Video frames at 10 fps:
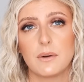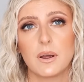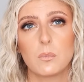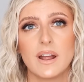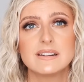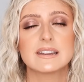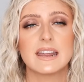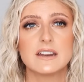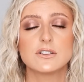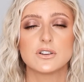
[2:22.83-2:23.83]
Now I went
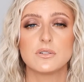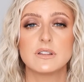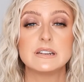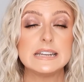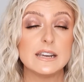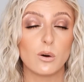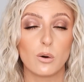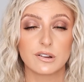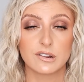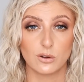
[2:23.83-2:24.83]
into the
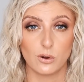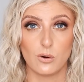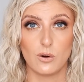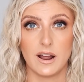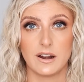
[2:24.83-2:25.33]
Dior store